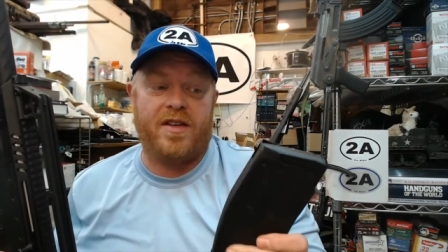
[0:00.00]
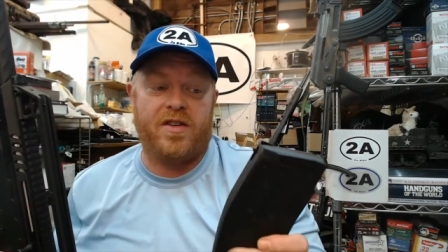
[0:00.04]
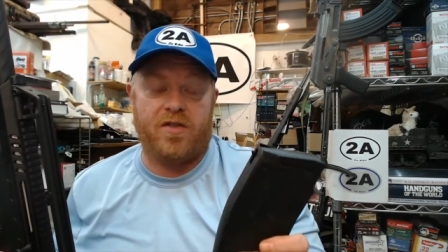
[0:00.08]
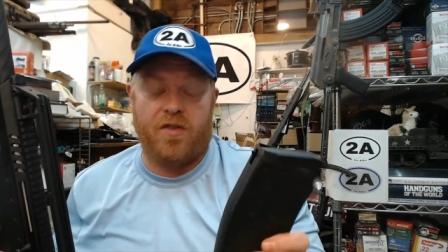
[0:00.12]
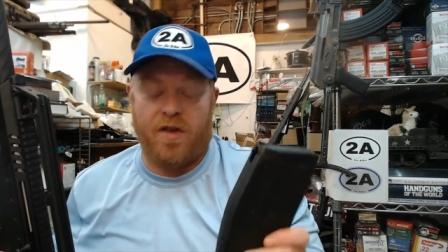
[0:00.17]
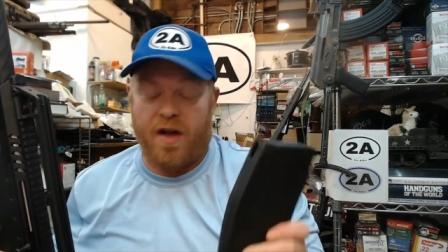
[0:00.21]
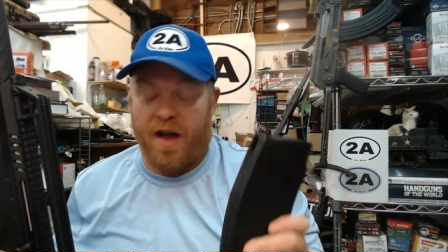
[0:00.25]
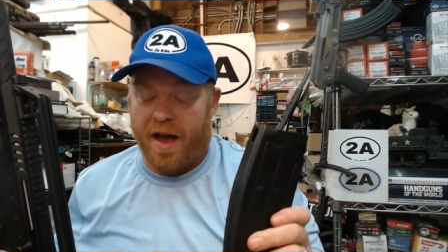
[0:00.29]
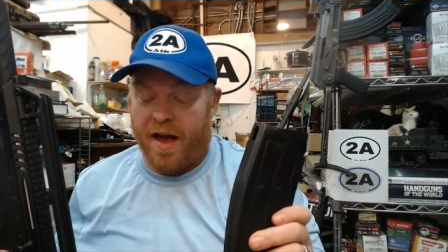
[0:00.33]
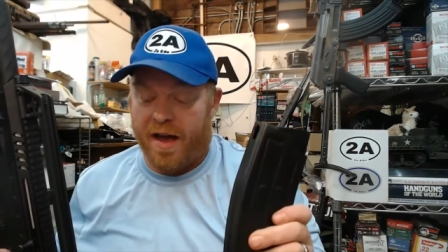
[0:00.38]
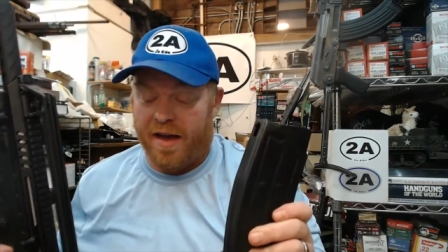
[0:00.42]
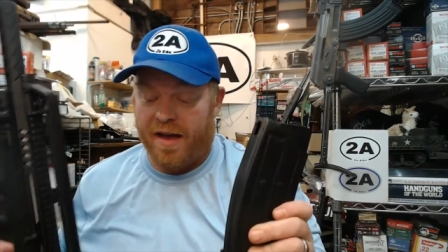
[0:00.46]

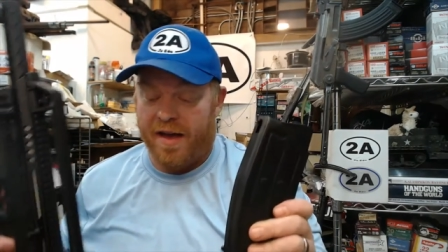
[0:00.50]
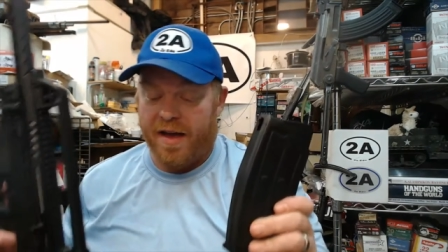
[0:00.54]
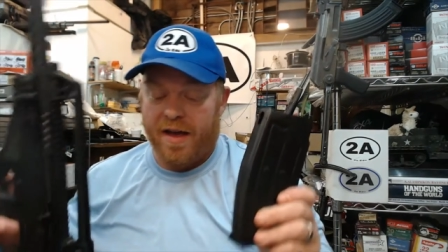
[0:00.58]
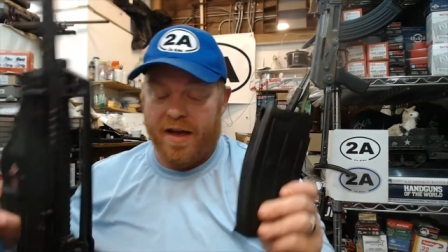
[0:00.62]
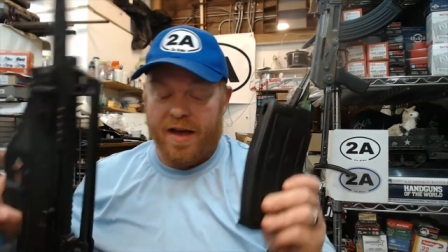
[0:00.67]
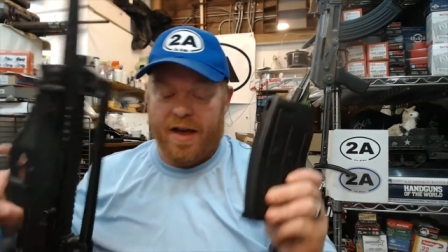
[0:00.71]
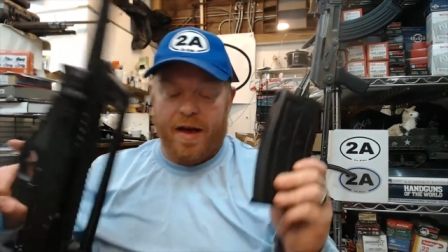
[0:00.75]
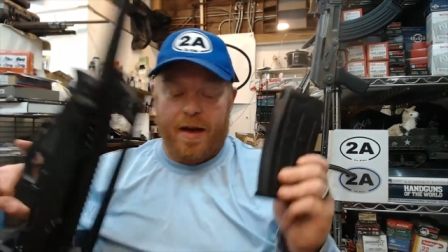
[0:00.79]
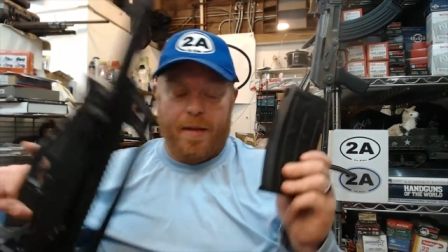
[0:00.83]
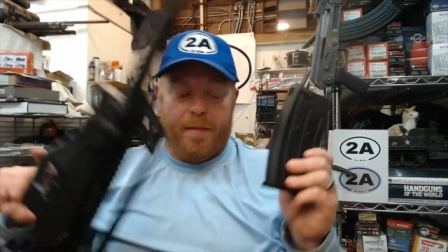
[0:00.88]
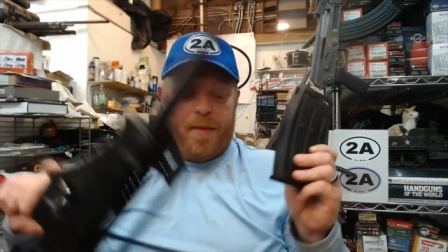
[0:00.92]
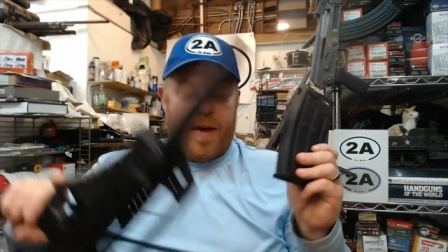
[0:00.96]
try,
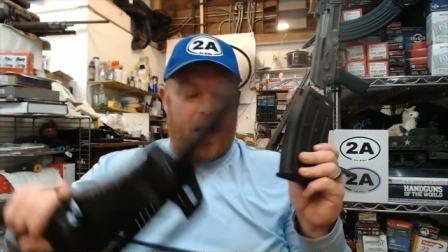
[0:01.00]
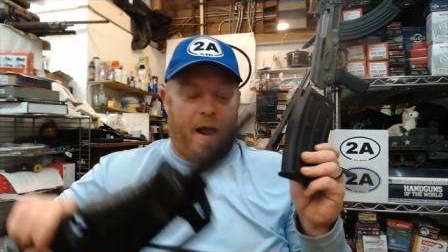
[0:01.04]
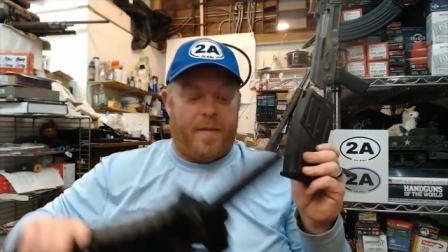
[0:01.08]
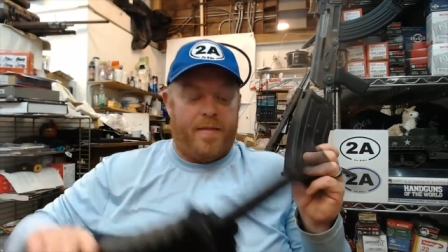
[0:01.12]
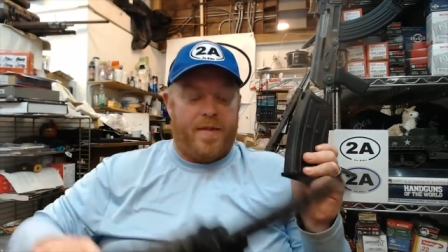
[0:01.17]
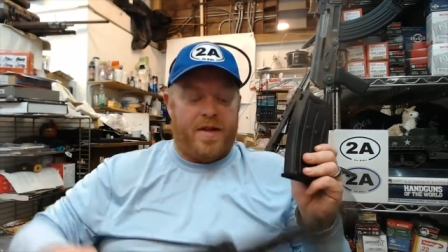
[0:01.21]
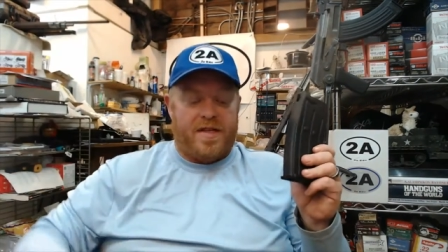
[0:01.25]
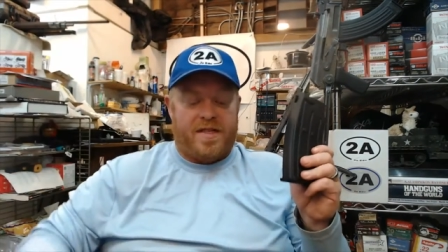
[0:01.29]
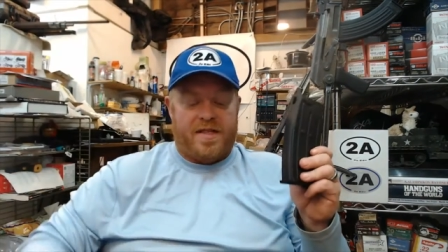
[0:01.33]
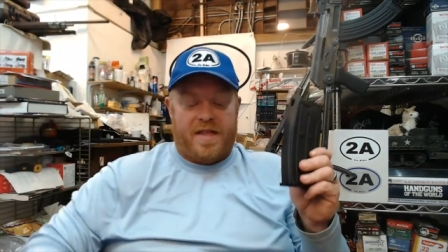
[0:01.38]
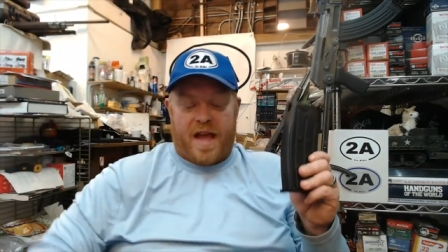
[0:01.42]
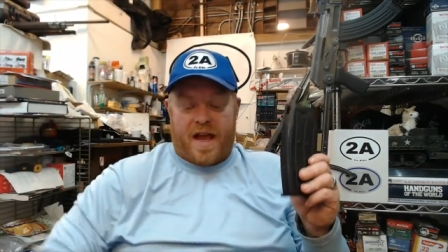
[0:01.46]
but I'm
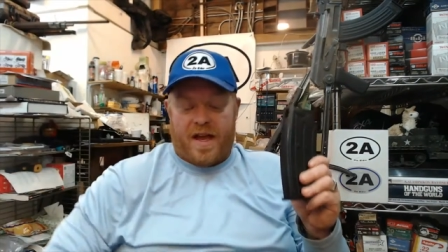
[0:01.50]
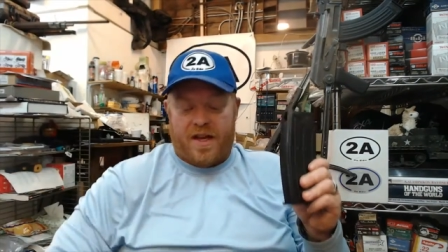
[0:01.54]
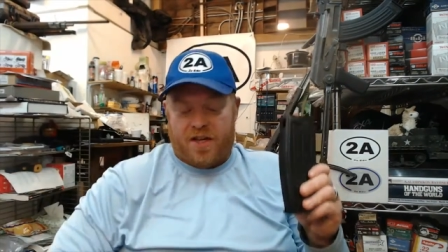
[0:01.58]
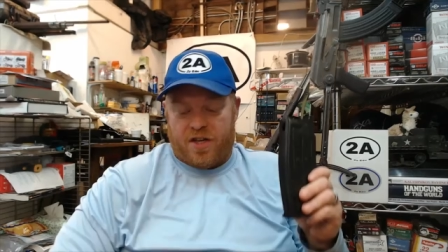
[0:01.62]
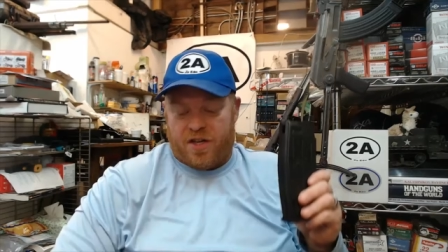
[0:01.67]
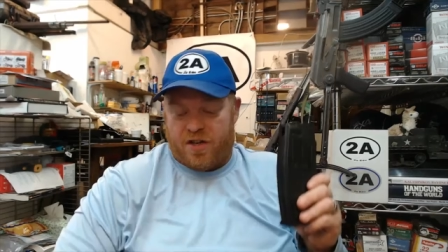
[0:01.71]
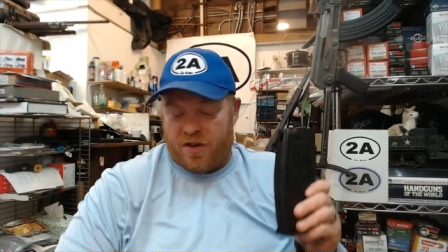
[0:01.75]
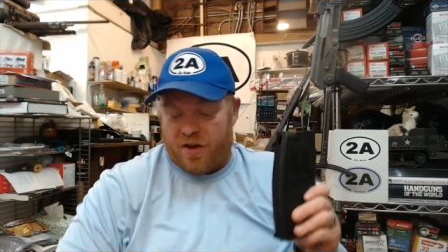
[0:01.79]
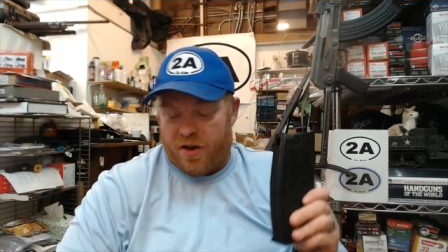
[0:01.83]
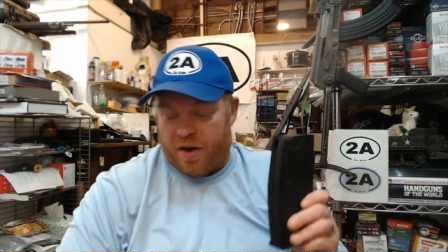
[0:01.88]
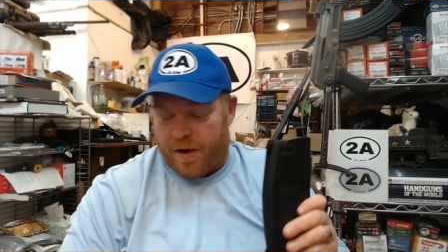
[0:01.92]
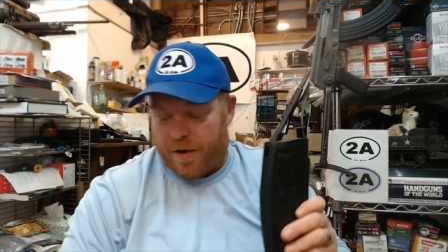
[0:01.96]
just not
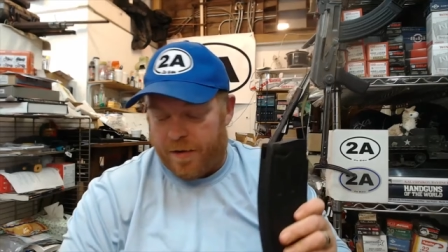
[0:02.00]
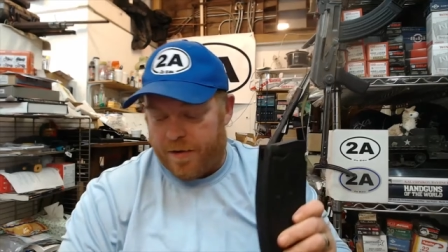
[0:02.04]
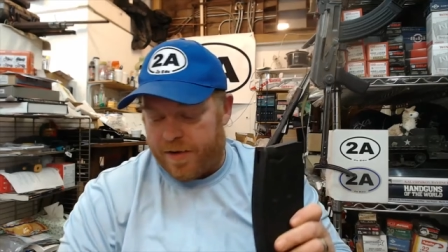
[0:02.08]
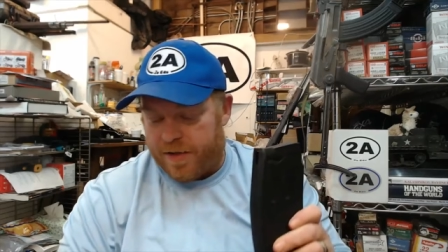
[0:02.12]
sure.